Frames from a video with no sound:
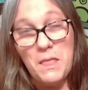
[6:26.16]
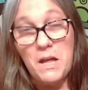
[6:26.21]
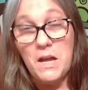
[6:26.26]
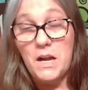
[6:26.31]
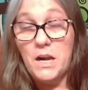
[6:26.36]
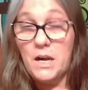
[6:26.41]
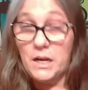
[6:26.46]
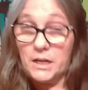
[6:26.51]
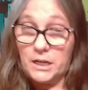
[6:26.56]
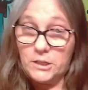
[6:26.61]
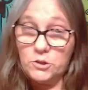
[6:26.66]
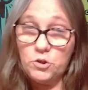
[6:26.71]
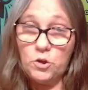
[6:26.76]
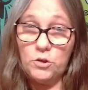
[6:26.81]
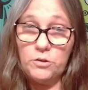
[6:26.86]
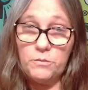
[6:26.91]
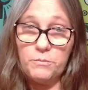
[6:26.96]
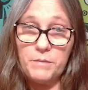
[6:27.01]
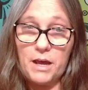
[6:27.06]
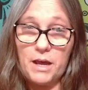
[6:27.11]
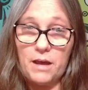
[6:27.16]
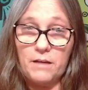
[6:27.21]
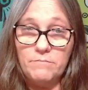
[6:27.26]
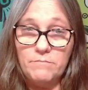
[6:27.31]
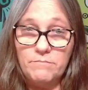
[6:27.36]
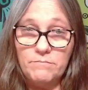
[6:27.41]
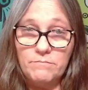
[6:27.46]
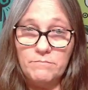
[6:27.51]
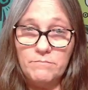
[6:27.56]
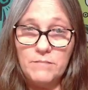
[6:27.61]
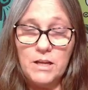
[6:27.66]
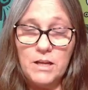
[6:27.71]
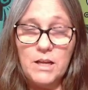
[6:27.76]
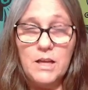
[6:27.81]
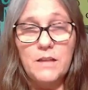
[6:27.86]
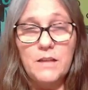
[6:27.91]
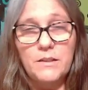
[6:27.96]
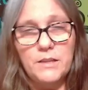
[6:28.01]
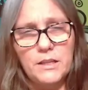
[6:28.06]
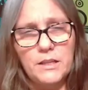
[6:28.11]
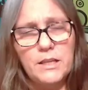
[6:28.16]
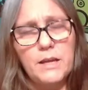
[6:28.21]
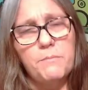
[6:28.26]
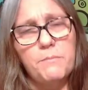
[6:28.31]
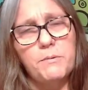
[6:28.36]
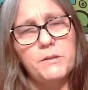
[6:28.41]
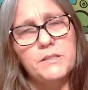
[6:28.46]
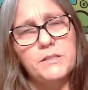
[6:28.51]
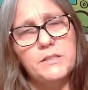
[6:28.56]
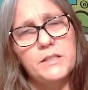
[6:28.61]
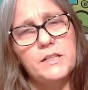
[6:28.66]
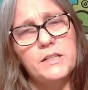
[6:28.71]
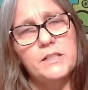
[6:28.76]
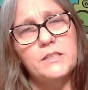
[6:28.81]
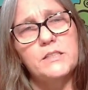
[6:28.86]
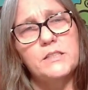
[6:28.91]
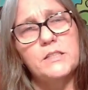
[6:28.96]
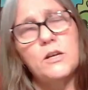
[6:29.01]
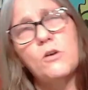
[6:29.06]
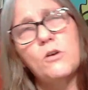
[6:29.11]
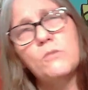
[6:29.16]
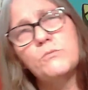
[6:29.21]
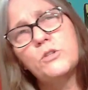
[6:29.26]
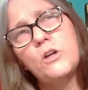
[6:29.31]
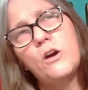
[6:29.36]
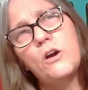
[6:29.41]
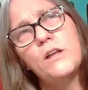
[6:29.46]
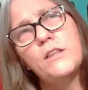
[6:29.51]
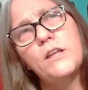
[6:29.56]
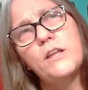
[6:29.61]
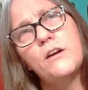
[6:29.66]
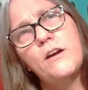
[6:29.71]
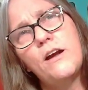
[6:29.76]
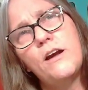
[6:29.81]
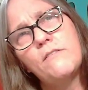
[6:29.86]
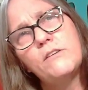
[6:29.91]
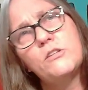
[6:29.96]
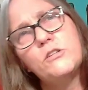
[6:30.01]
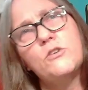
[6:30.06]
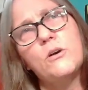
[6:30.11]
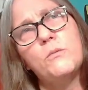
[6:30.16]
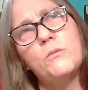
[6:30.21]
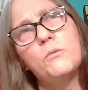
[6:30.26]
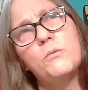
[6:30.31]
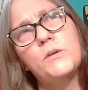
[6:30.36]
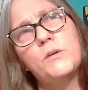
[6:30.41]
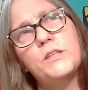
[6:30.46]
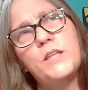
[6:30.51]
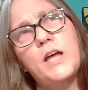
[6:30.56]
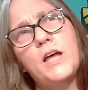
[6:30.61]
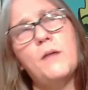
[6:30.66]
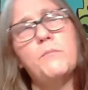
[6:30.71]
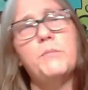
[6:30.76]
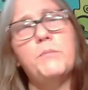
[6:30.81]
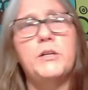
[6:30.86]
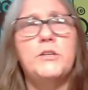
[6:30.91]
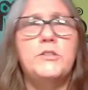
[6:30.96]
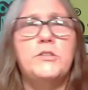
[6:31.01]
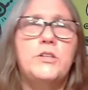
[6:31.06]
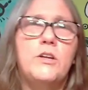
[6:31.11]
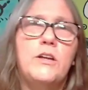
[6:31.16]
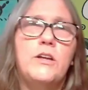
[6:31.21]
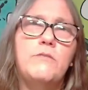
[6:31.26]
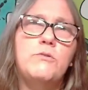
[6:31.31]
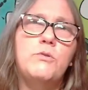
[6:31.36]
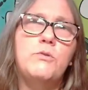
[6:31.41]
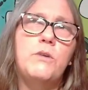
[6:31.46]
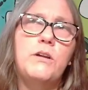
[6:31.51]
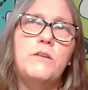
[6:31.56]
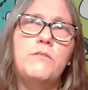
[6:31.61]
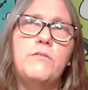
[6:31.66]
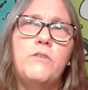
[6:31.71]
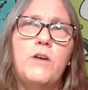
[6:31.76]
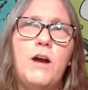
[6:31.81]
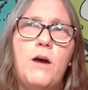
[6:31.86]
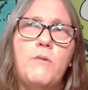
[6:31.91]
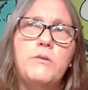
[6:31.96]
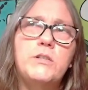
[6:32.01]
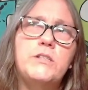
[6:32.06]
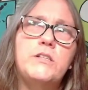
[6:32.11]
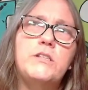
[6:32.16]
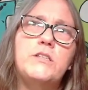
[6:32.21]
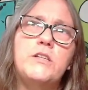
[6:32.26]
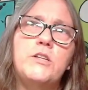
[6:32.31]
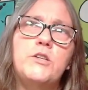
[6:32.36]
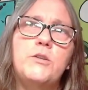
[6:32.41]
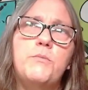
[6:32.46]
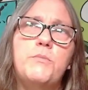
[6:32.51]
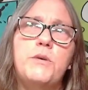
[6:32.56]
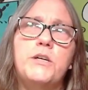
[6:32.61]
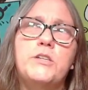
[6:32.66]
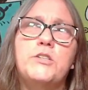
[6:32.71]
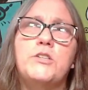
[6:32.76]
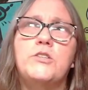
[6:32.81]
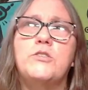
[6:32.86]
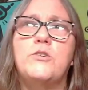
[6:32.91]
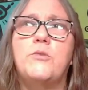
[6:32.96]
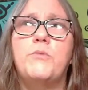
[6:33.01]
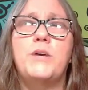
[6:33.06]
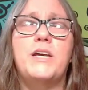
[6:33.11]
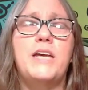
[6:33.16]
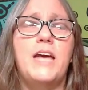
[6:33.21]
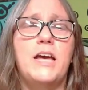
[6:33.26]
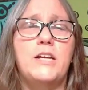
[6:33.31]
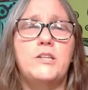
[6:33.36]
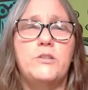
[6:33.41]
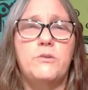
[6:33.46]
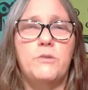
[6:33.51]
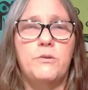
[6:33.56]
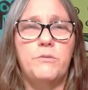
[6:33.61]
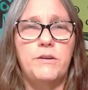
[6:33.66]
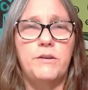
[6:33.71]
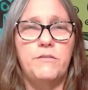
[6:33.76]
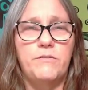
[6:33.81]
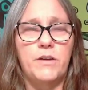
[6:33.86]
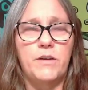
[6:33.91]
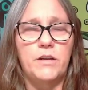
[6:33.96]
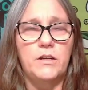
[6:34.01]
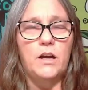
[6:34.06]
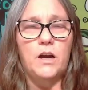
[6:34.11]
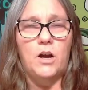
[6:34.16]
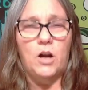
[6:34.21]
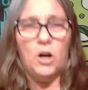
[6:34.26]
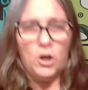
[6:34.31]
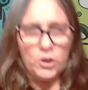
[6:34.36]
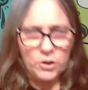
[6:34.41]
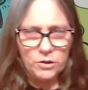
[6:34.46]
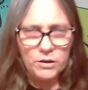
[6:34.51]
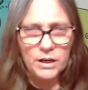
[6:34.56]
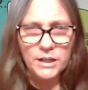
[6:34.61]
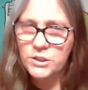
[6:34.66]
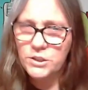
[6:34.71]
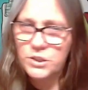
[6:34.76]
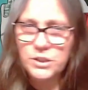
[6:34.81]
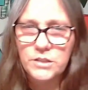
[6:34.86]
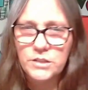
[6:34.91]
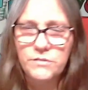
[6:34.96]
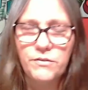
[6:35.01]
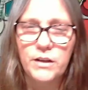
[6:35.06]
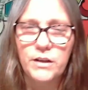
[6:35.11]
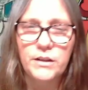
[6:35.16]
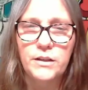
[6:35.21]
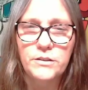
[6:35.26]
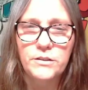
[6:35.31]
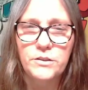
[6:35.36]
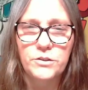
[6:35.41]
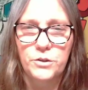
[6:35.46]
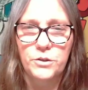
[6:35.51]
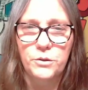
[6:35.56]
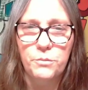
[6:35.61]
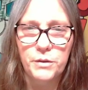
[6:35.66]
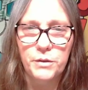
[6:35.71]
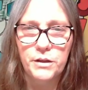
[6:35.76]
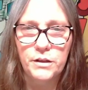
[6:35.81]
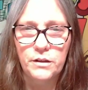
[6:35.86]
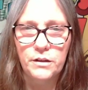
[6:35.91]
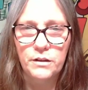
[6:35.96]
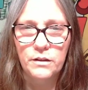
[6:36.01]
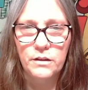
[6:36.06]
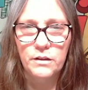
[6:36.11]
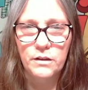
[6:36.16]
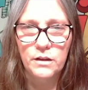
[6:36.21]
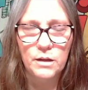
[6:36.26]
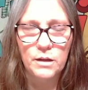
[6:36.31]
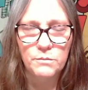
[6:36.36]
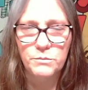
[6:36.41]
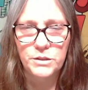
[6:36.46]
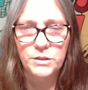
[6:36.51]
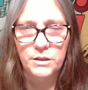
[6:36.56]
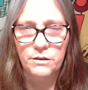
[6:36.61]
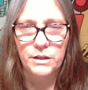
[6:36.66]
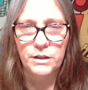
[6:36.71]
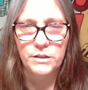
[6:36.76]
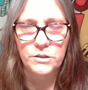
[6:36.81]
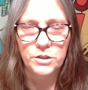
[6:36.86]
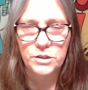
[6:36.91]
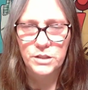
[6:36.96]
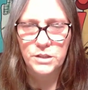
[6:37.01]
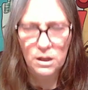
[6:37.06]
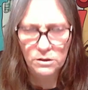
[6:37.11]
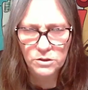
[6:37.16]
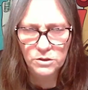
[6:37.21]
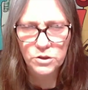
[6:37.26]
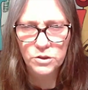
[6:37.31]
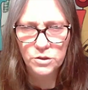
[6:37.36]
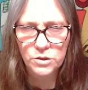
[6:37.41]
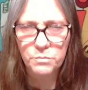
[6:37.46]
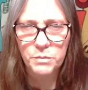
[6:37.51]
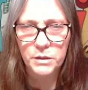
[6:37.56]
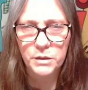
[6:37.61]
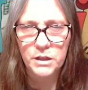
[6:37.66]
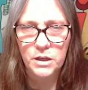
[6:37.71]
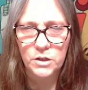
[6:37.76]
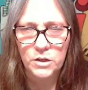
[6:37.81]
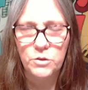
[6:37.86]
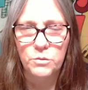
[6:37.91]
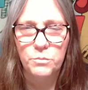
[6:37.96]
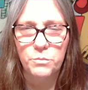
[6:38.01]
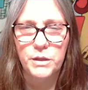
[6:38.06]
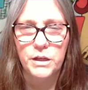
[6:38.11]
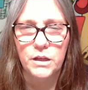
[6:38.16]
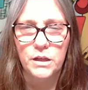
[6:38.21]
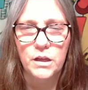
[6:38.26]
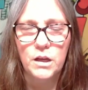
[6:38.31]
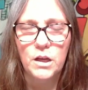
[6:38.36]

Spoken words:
And I told them that. Then they proceeded to say, oh, I'm sorry that you're having trouble with that, but you still have 24 hours to send the pictures or we can't do a refund. Are you guys just f***ing stupid? I'm serious. Just how stupid can you be?